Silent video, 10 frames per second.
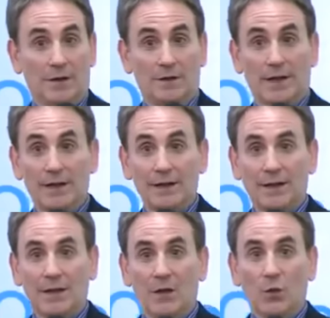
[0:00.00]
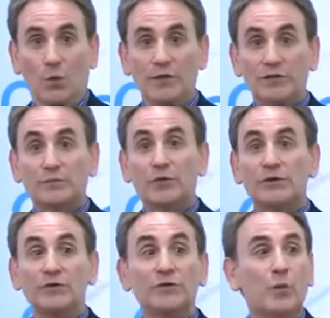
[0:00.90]
okay, which is
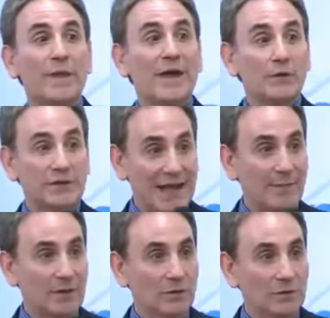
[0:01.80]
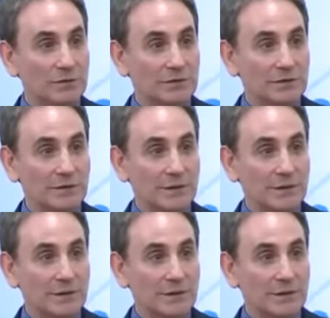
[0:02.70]
produced without chemicals